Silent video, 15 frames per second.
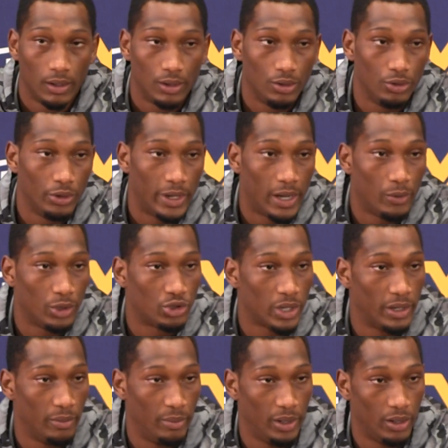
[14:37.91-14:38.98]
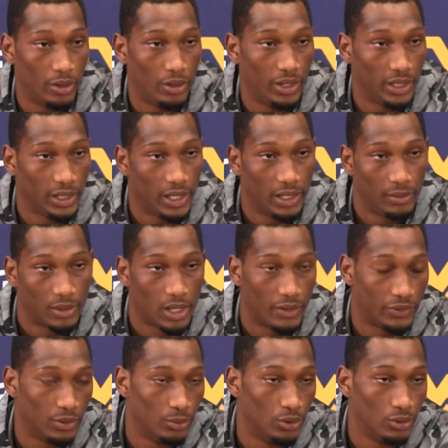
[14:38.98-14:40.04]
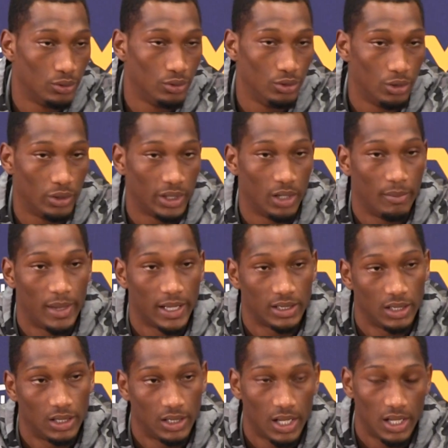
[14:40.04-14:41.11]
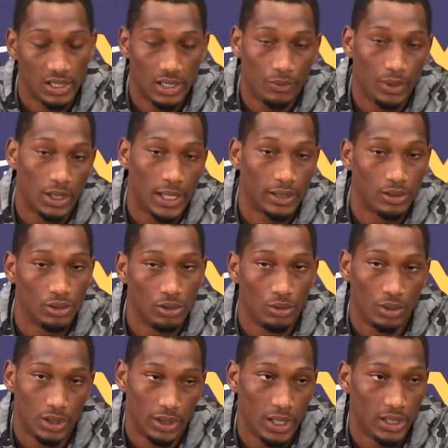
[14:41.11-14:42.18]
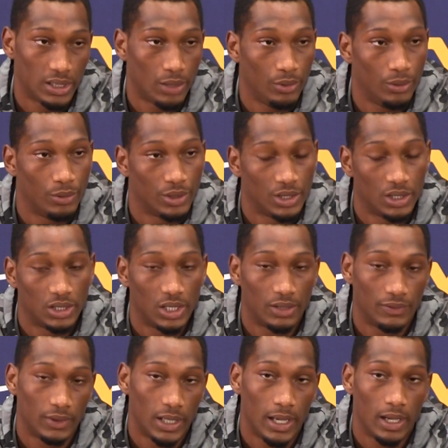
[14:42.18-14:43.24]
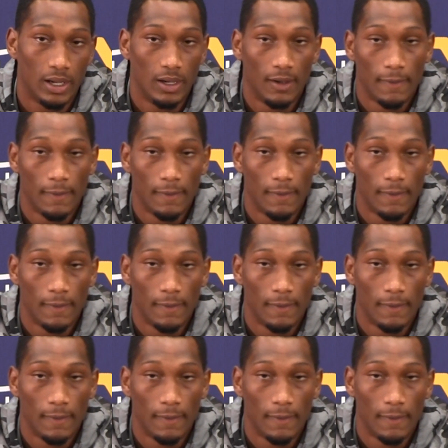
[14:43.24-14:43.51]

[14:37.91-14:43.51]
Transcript: you know, that we're trying to build and get him comfortable, you know, and get back to the things that we like to do and the things that we were successful at,